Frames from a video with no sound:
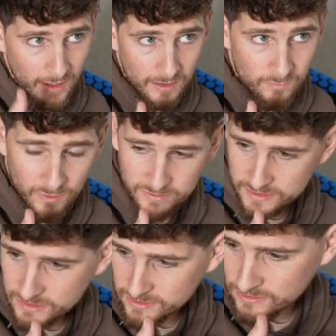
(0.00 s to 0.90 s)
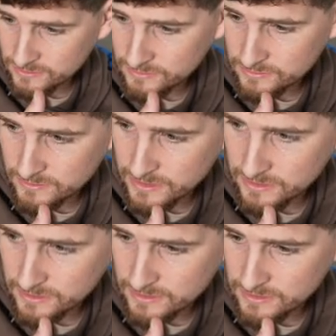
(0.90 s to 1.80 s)
I want to,
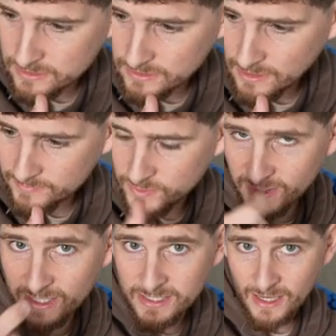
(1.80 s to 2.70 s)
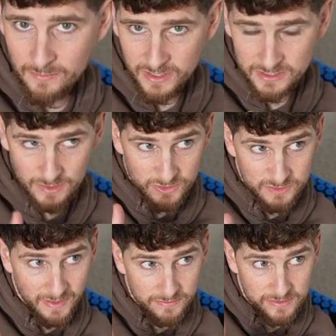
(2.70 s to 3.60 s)
I'm doing it again because I want
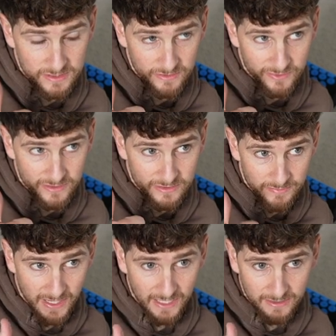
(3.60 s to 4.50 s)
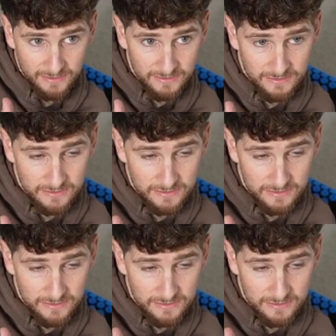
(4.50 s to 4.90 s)
to be able to deal with the pain.